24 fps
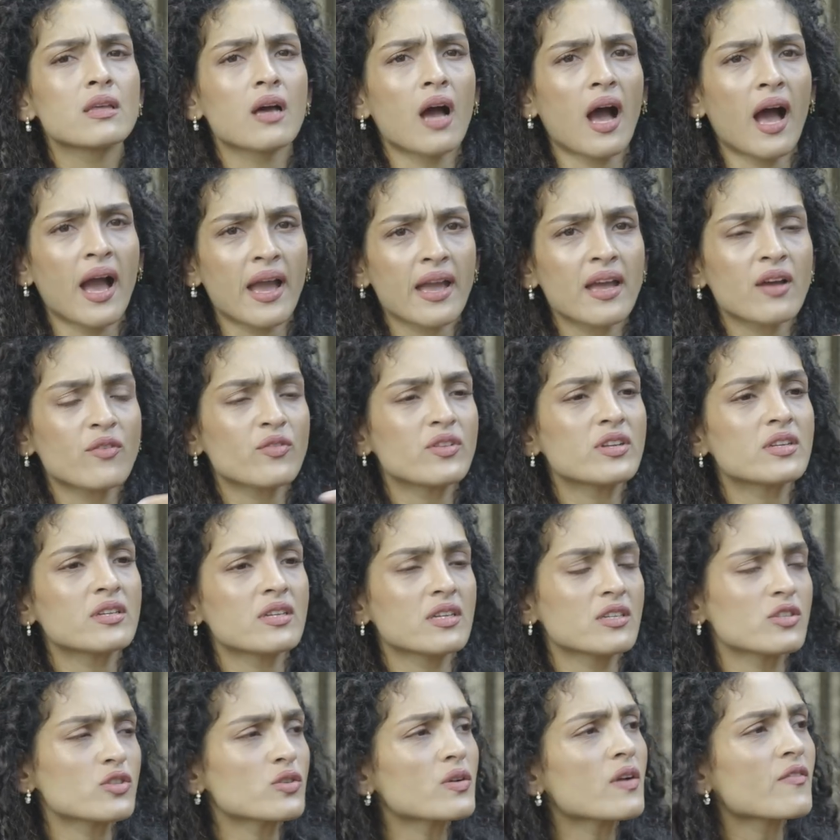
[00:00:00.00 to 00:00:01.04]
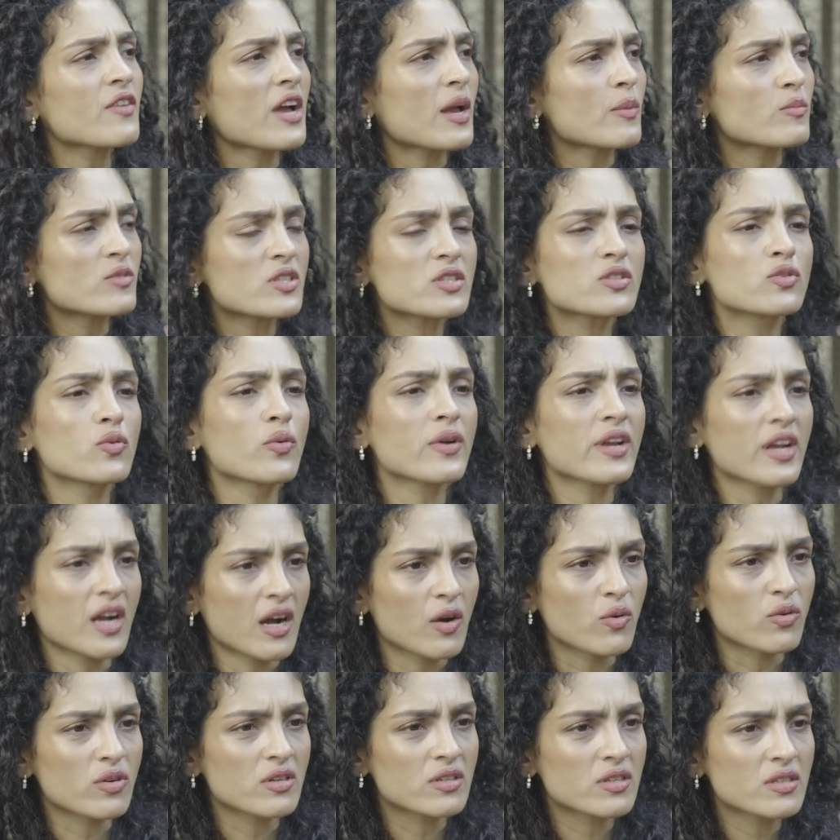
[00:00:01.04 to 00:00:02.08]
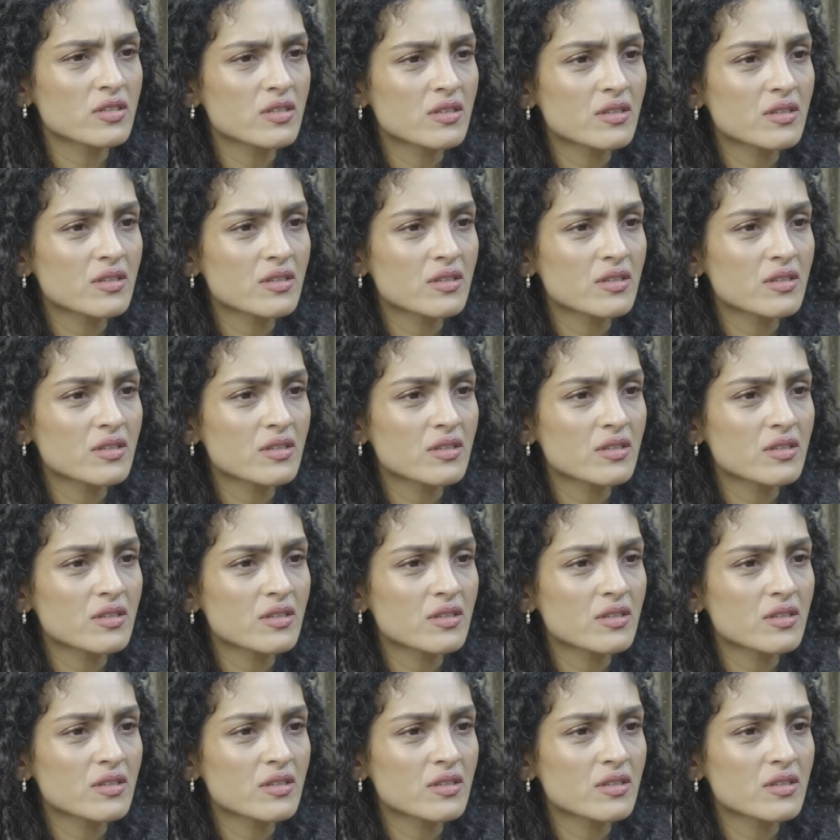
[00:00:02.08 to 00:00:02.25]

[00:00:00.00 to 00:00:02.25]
I have the intention of I'm just going out.